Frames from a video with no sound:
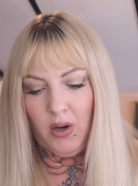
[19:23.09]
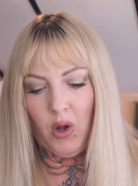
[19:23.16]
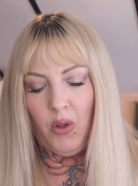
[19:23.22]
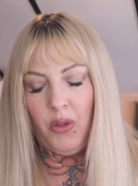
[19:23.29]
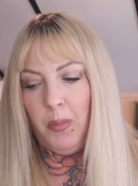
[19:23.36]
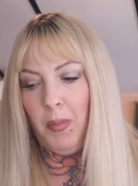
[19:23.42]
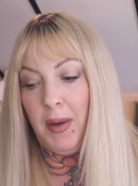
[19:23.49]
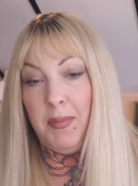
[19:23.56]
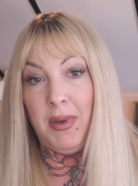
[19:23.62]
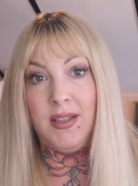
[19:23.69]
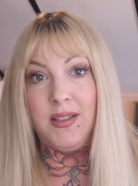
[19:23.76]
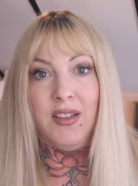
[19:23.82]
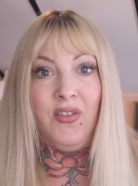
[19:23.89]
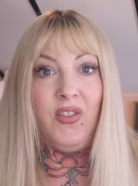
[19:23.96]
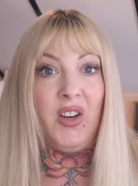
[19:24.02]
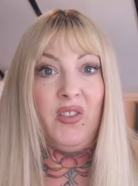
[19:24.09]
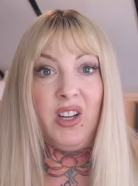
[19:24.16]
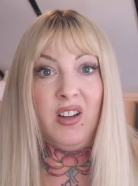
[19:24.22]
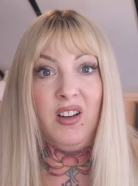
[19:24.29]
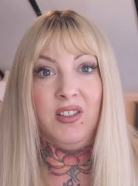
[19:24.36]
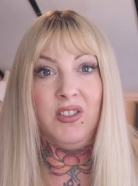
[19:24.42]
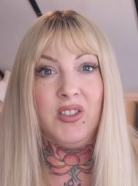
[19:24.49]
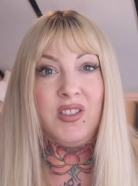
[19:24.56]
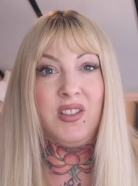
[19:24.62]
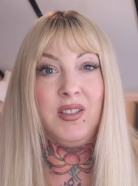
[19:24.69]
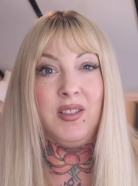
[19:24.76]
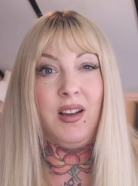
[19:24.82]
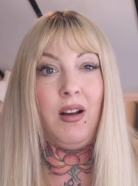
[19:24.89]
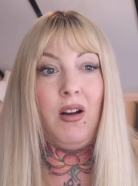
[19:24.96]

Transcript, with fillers: all of my basic favorite colors because